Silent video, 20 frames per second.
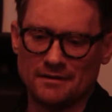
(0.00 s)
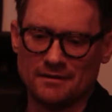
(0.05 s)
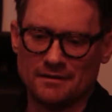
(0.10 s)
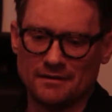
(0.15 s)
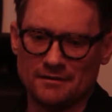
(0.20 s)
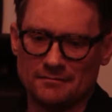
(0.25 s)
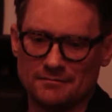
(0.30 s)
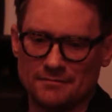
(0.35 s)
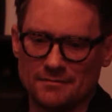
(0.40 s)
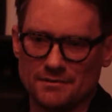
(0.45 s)

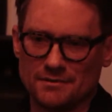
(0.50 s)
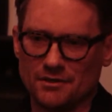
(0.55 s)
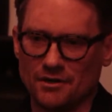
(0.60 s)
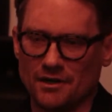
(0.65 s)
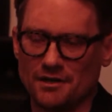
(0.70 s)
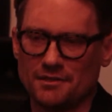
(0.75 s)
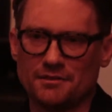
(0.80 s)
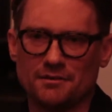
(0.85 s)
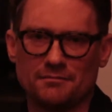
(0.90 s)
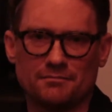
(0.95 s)

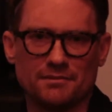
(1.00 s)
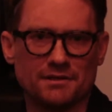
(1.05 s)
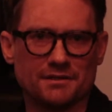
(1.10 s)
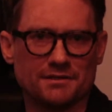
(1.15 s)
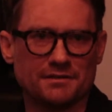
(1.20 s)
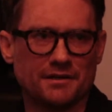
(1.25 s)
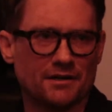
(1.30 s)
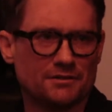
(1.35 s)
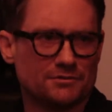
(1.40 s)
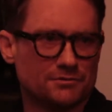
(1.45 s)
I thought
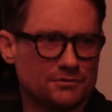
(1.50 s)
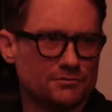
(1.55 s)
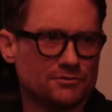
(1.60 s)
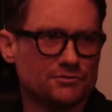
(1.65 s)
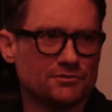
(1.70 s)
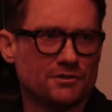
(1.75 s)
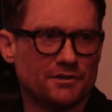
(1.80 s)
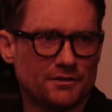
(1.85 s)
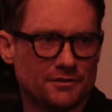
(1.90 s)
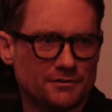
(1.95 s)
being a doctor
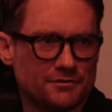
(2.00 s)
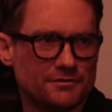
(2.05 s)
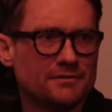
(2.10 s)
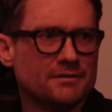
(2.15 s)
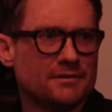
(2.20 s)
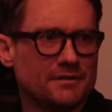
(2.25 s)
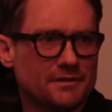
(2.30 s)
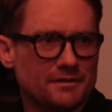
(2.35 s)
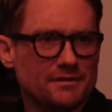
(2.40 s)
was hard,